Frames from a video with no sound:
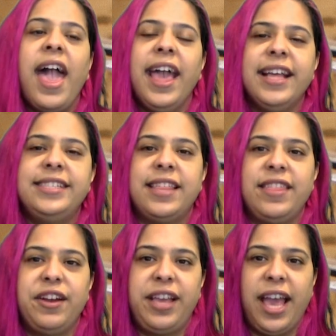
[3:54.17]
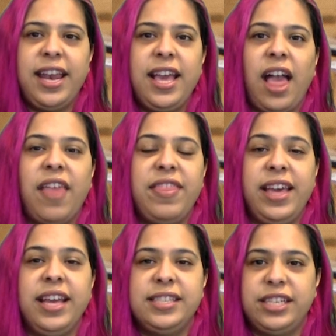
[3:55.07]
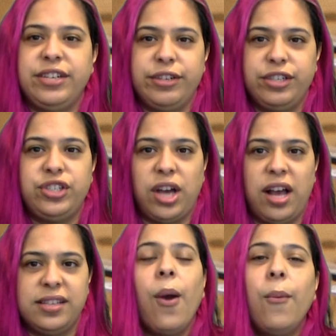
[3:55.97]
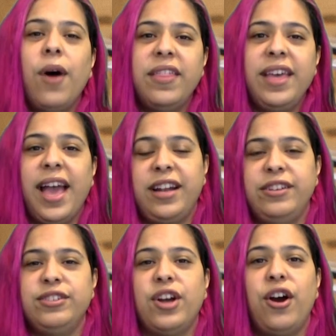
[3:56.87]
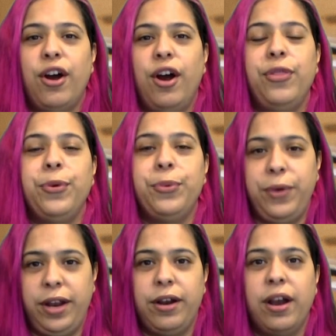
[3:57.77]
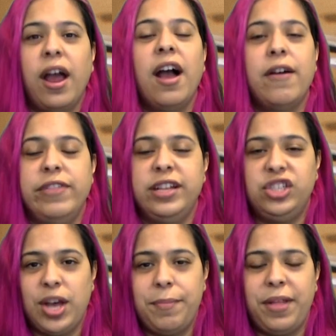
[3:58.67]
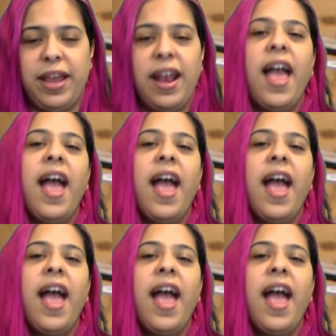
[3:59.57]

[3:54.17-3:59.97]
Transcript: is that they're getting the interior shots while the actors are on the rear of the jet plane.